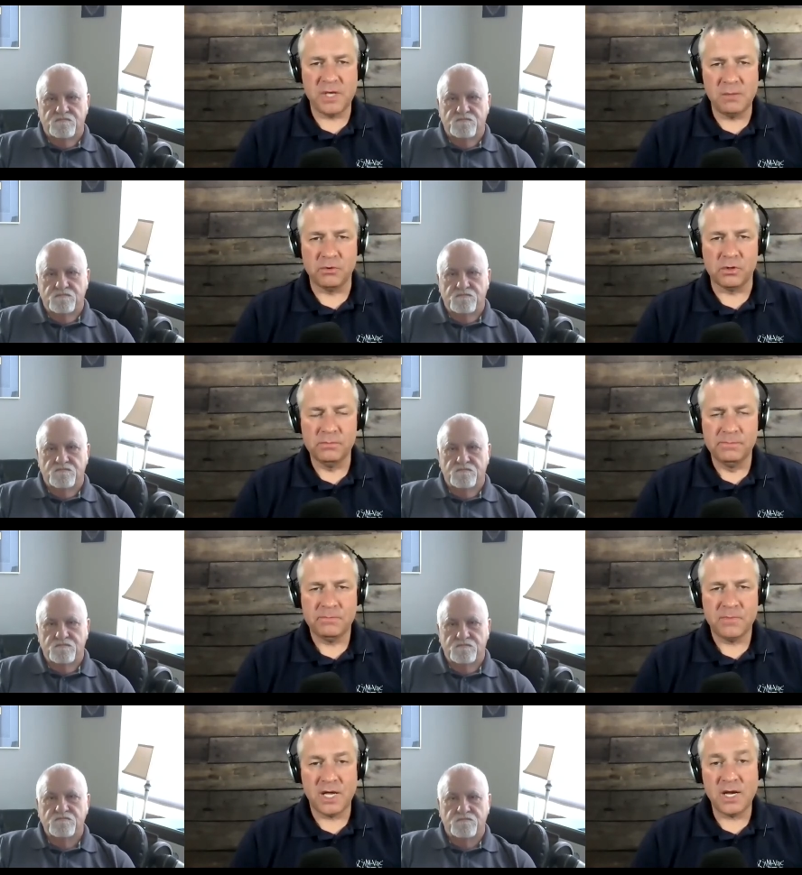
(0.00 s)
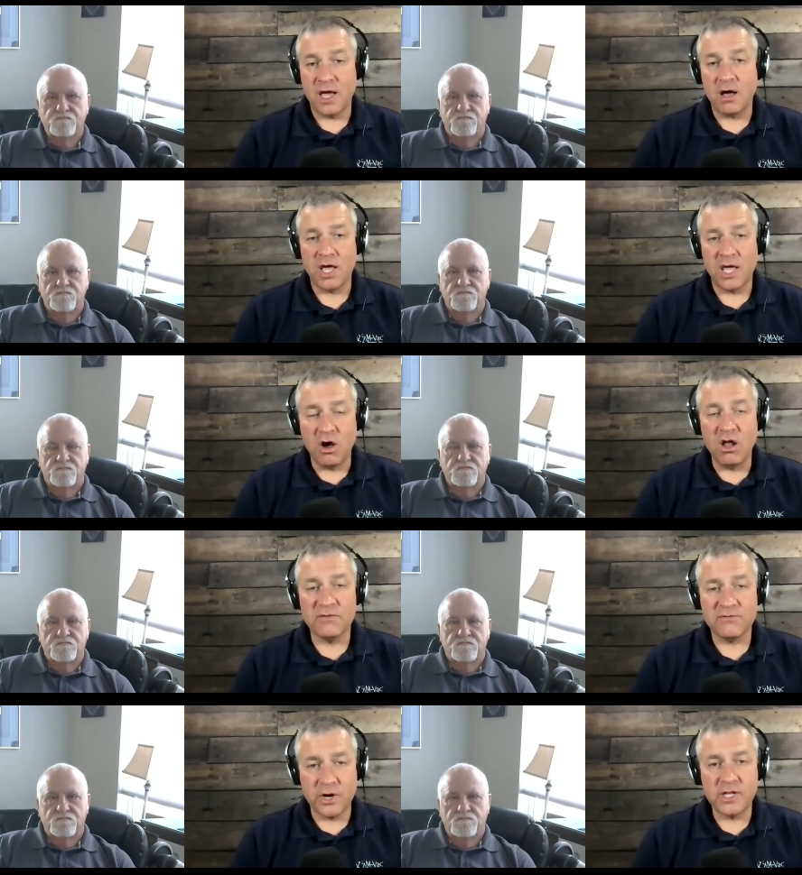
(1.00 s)
Speaker 1: people, and, and all
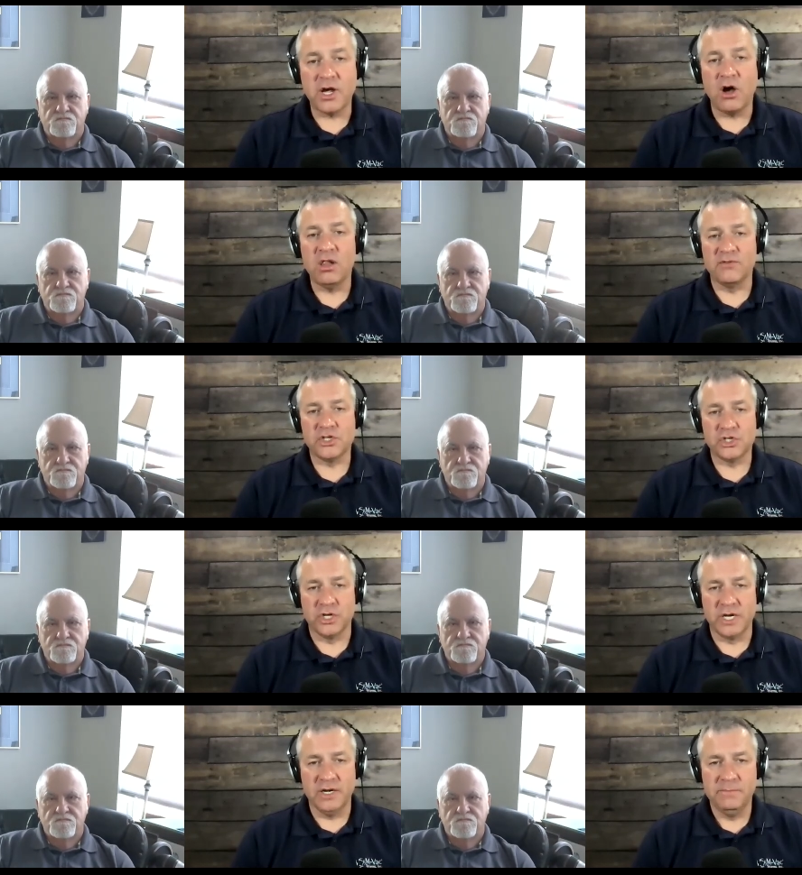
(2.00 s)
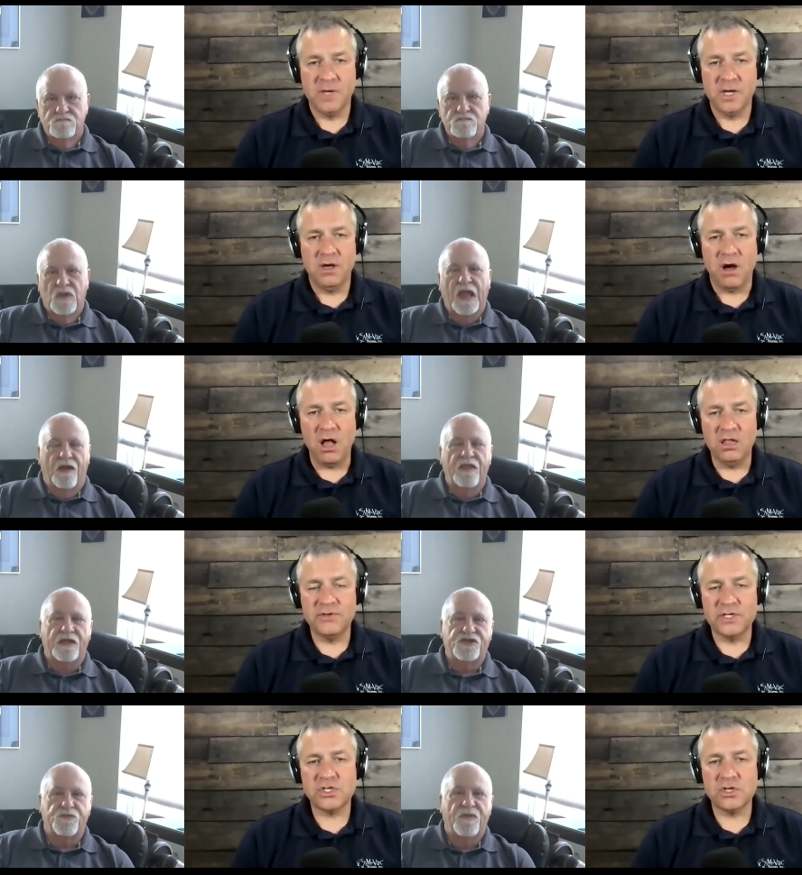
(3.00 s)
of, frankly, all of us should. Yeah. All
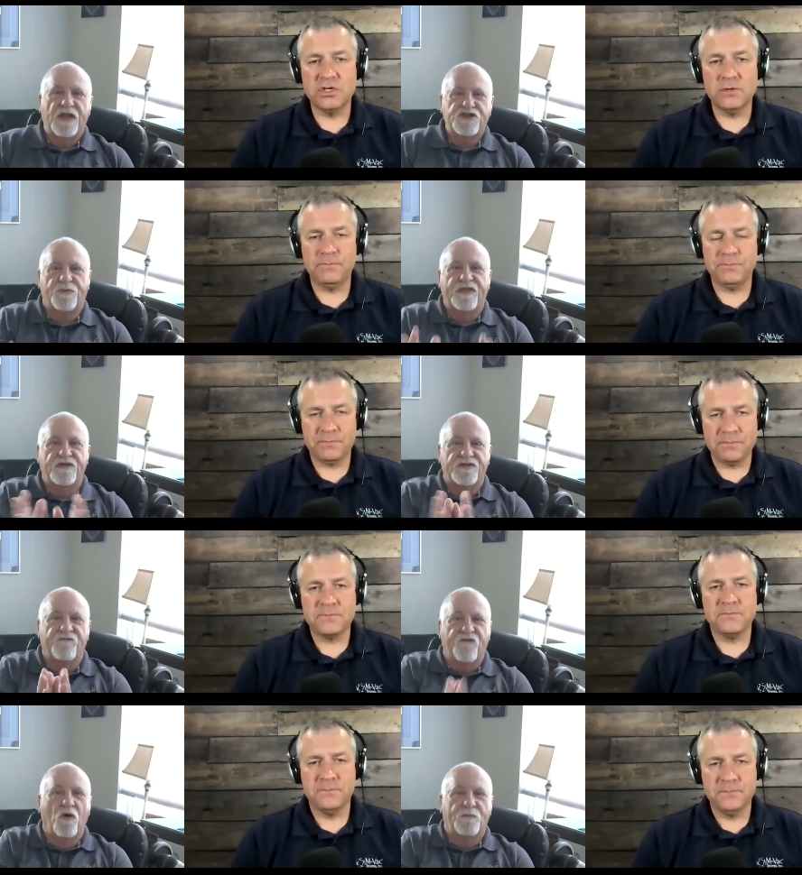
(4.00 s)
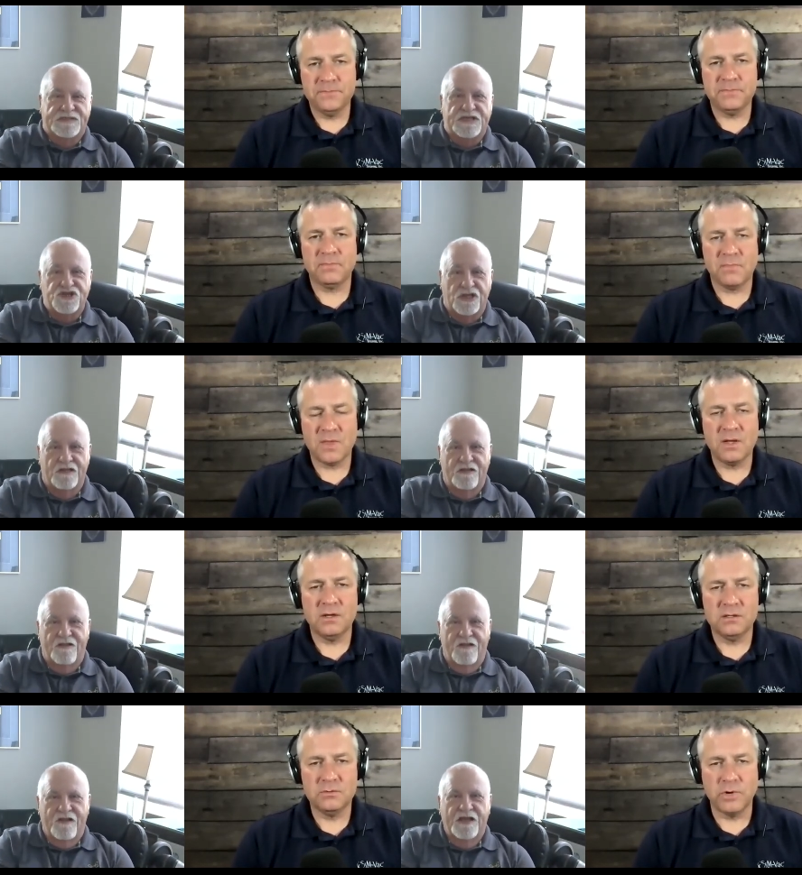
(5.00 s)
that, us, should, that should be the default position,
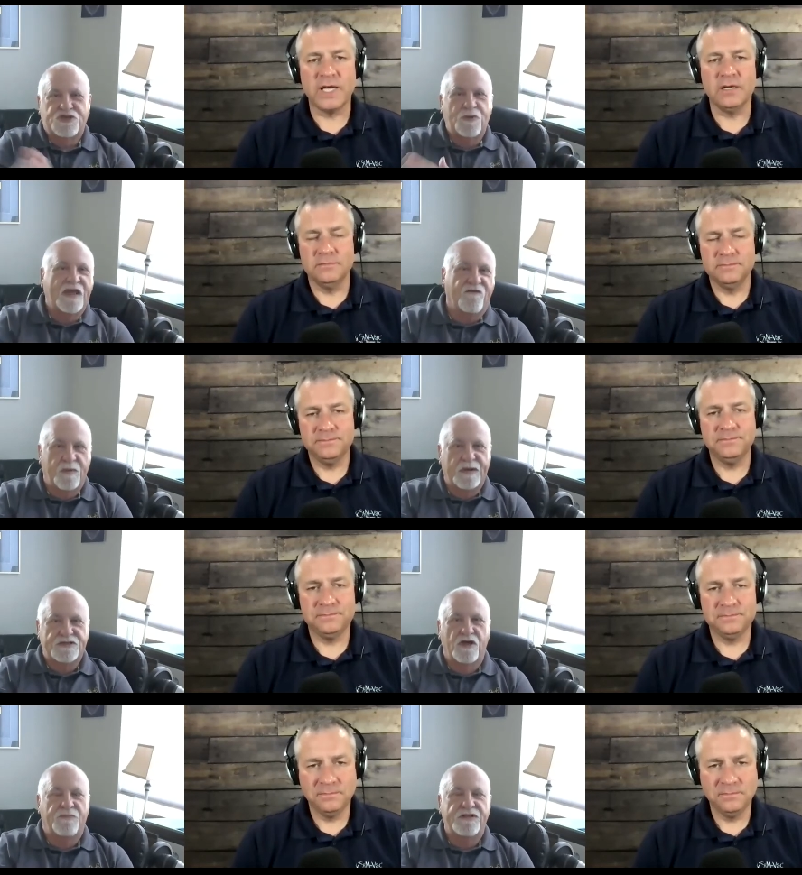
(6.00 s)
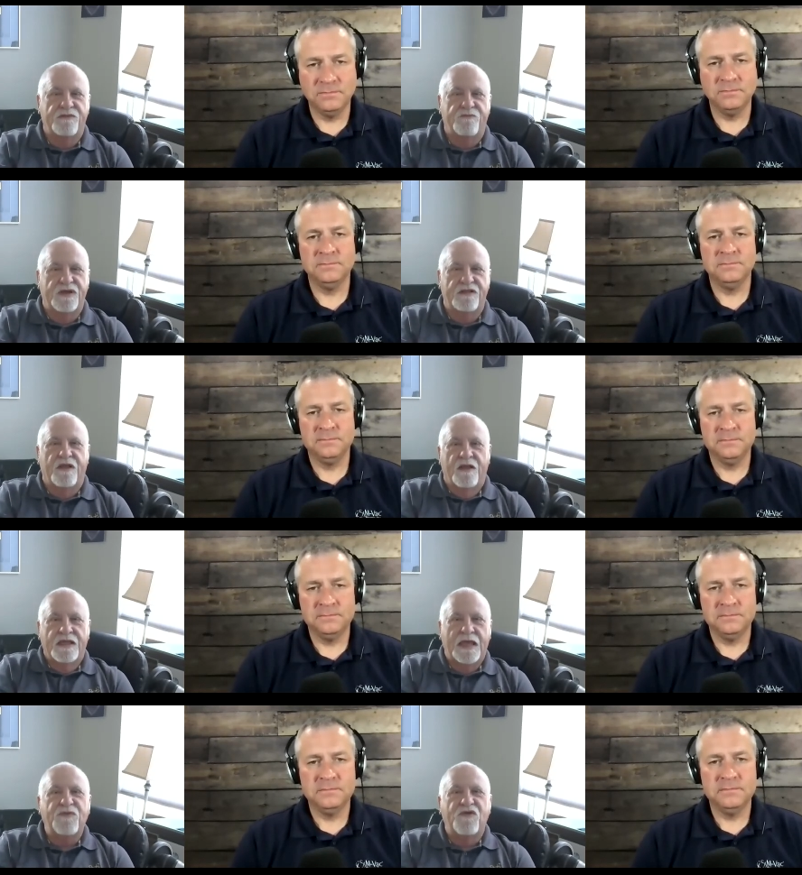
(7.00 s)
Speaker 2: right. assuming everybody's good, but, but
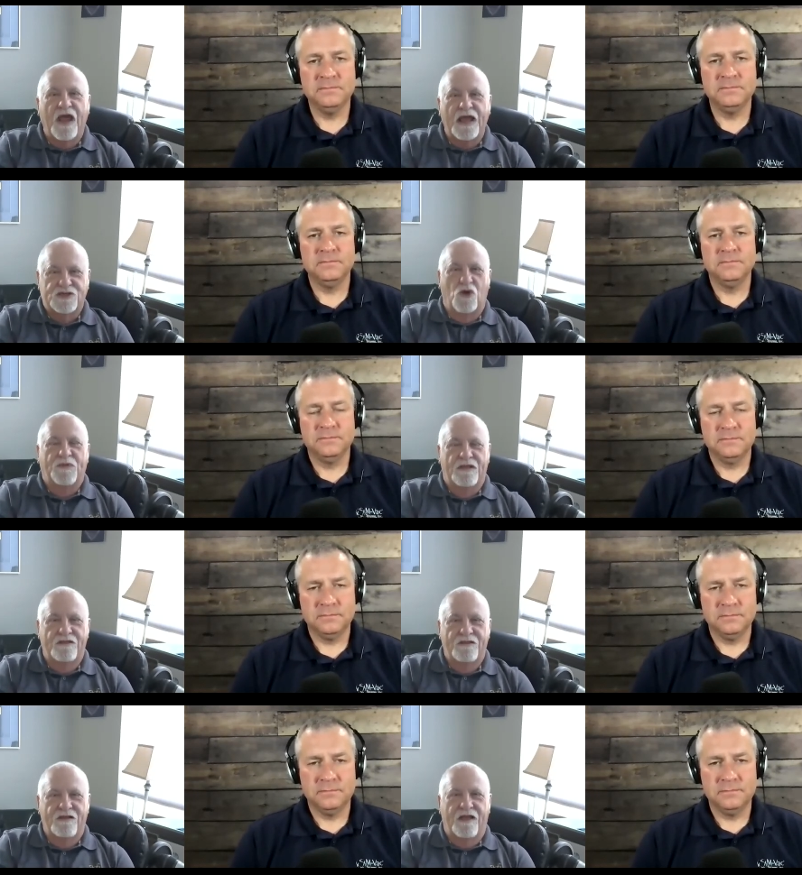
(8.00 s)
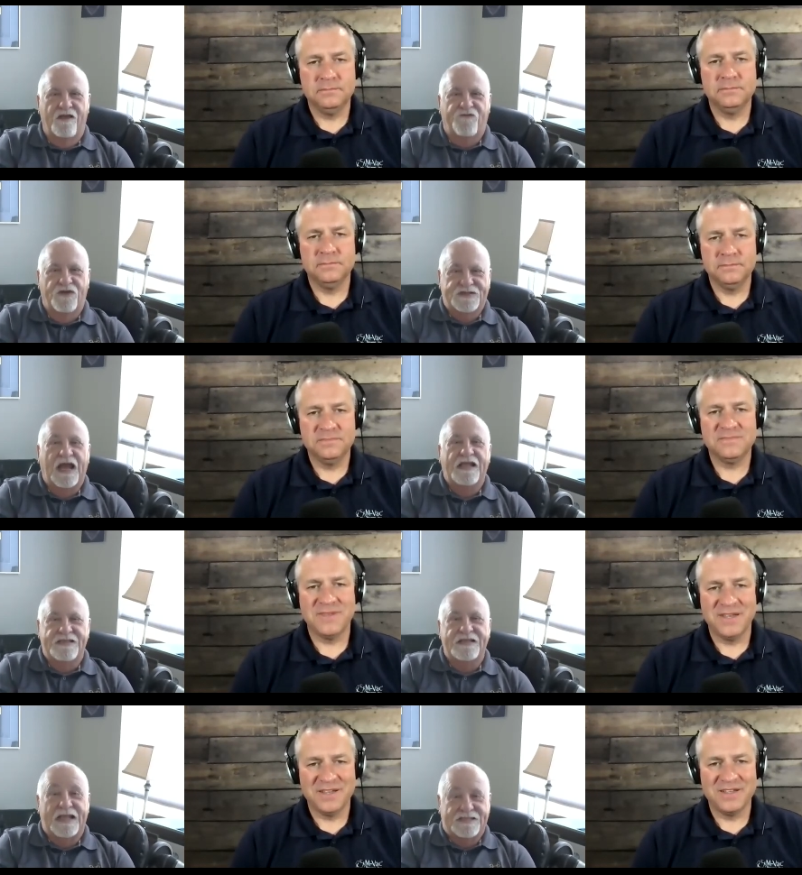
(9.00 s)
keep your eyes open for signs
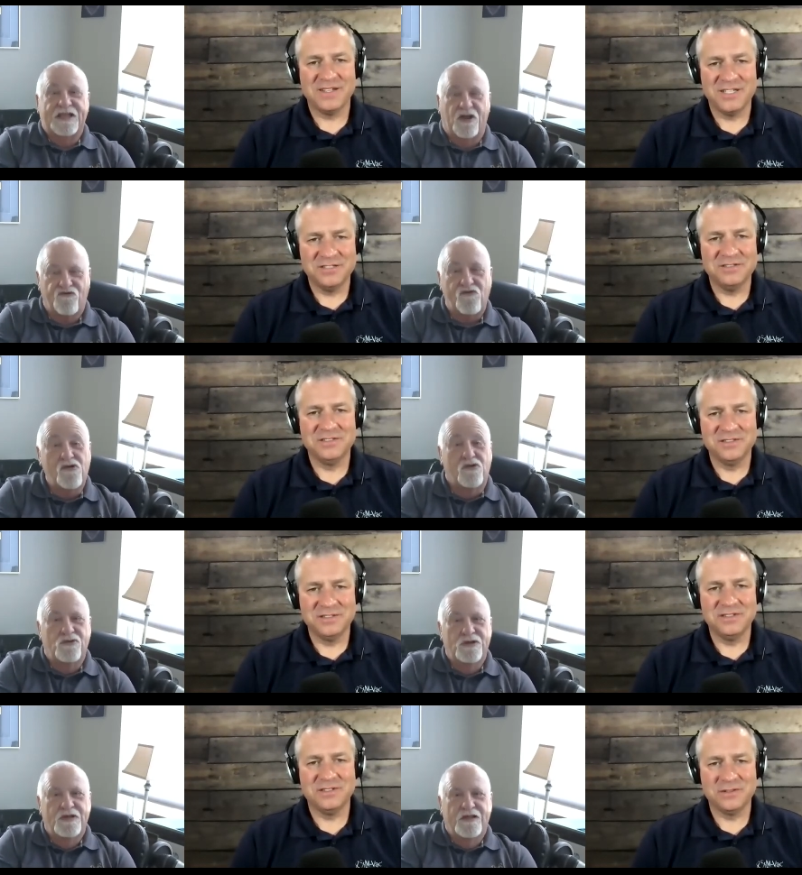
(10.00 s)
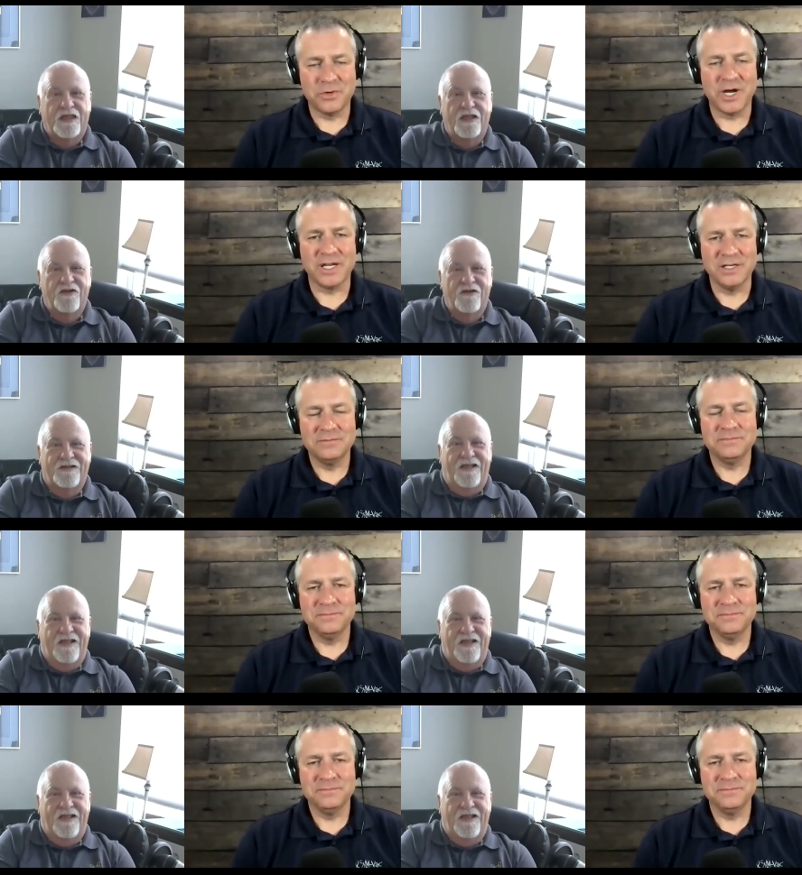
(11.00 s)
that that's not true. You right. know?